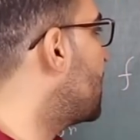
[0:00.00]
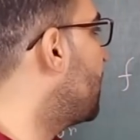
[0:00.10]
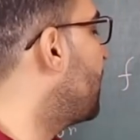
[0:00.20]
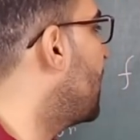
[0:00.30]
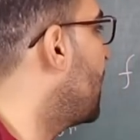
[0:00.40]

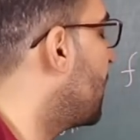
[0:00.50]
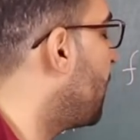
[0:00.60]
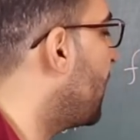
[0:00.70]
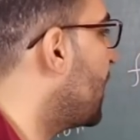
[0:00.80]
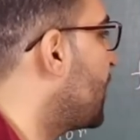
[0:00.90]
the
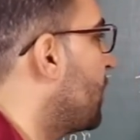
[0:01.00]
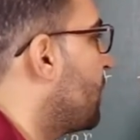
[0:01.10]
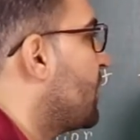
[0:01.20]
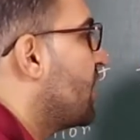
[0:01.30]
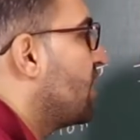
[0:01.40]
violation of
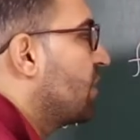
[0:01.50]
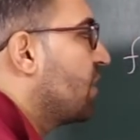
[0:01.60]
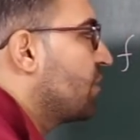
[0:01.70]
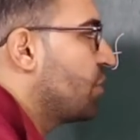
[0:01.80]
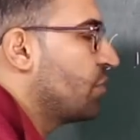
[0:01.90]
the second
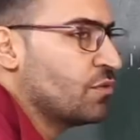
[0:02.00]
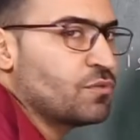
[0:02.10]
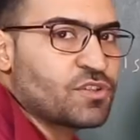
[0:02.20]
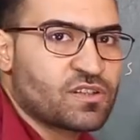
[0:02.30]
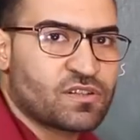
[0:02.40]
condition too,
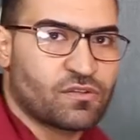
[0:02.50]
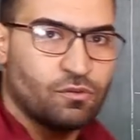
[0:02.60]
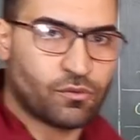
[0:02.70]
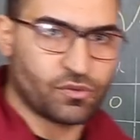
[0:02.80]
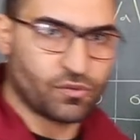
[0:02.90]
just
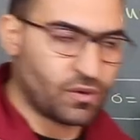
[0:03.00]
to